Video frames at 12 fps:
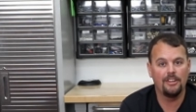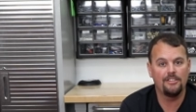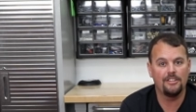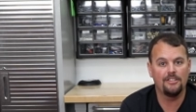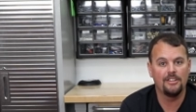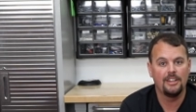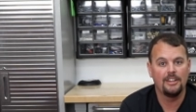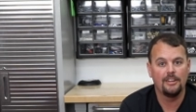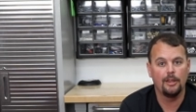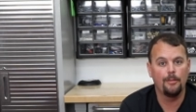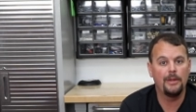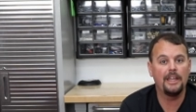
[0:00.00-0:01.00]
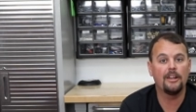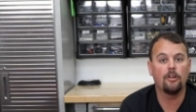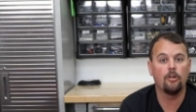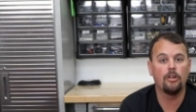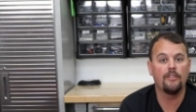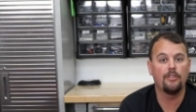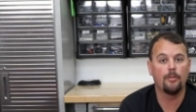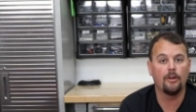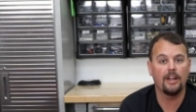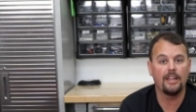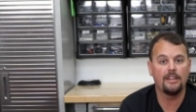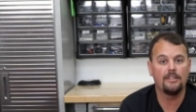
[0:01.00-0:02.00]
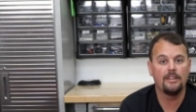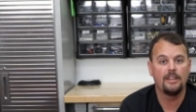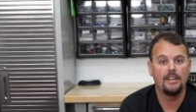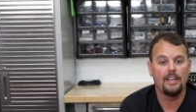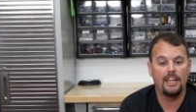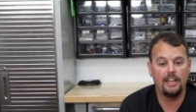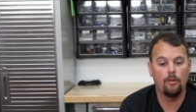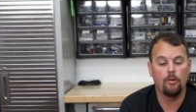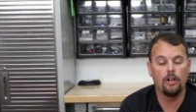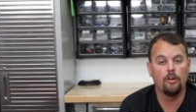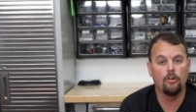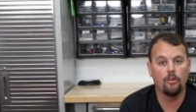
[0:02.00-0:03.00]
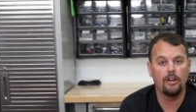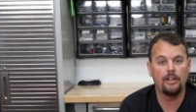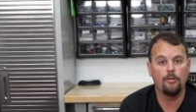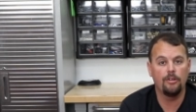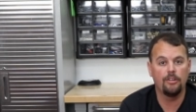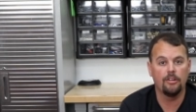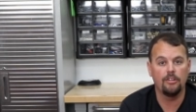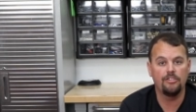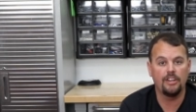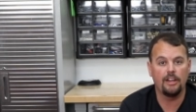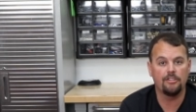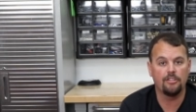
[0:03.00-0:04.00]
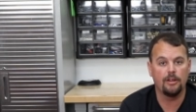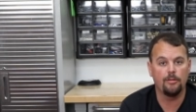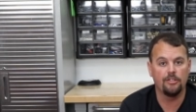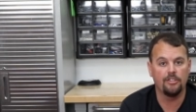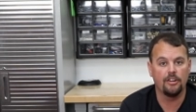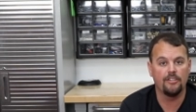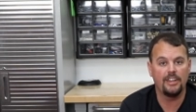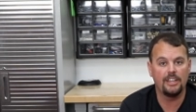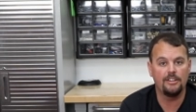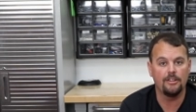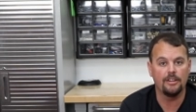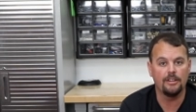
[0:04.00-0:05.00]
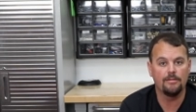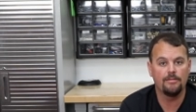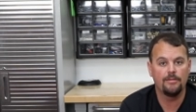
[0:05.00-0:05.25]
This is the pinnacle of the brand, and it will go great with your new SoundStream Reserve head unit.